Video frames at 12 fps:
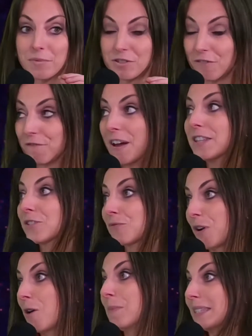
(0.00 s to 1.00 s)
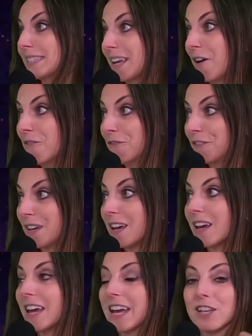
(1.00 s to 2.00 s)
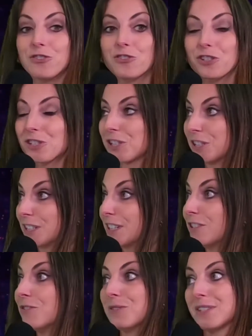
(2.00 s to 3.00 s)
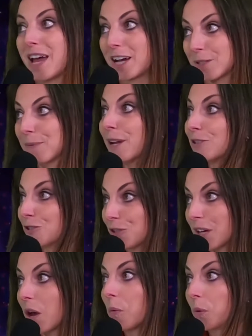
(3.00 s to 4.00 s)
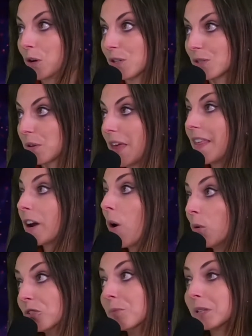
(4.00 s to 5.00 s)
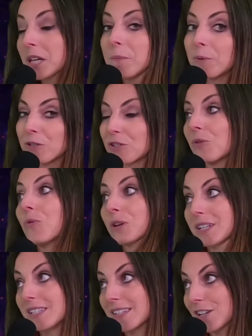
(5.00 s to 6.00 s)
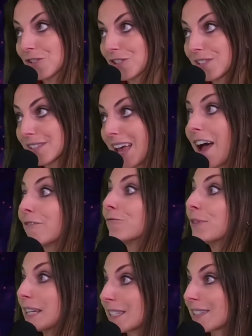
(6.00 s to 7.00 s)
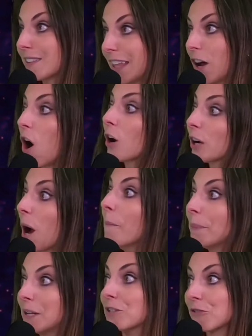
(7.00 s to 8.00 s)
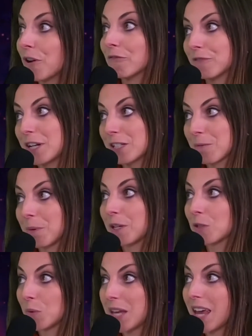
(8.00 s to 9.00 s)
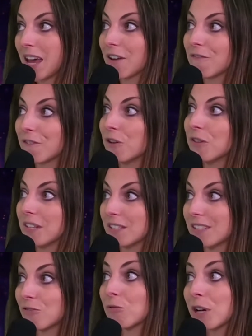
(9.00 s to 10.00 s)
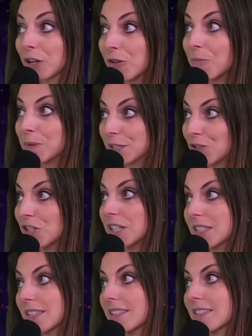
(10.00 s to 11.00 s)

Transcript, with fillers: defense realm itself, it just continues to exponentially get worse. And that ultimately puts the organizations at risk. Like our companies are at risk because we can't fill these critical positions.